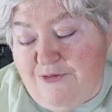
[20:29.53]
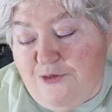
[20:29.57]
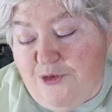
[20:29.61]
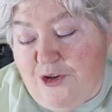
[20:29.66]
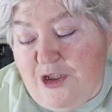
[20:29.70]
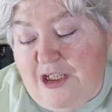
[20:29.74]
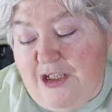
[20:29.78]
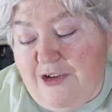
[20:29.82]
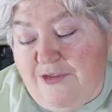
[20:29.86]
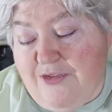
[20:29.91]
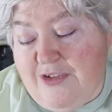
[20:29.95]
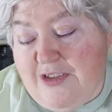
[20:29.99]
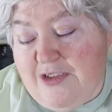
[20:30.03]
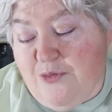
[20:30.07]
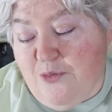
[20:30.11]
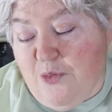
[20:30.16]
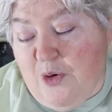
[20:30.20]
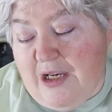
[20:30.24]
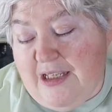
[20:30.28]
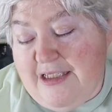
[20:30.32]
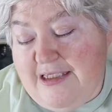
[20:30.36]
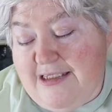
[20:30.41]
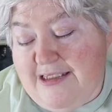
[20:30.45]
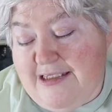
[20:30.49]
free of his
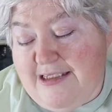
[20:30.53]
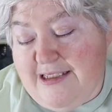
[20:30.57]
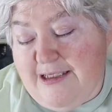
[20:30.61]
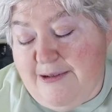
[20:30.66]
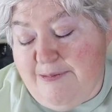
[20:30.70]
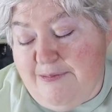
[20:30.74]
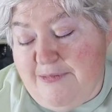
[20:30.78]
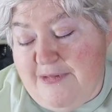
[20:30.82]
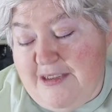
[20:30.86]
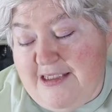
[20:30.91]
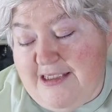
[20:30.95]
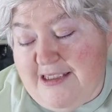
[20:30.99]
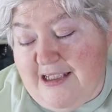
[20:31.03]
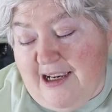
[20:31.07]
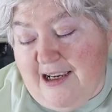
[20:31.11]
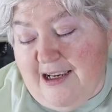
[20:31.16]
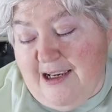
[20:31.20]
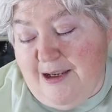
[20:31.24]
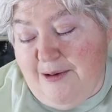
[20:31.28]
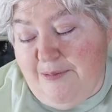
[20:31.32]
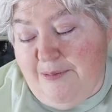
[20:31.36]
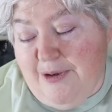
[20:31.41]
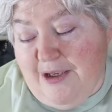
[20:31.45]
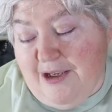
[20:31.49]
white zip
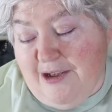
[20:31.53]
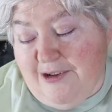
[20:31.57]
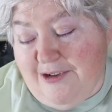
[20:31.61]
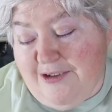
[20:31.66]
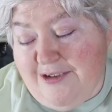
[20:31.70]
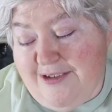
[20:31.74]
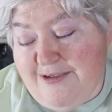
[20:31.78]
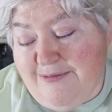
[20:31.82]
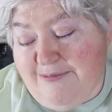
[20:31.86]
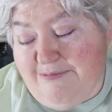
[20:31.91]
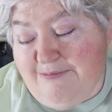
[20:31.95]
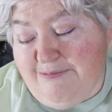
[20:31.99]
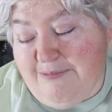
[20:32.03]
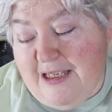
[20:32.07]
tie belt,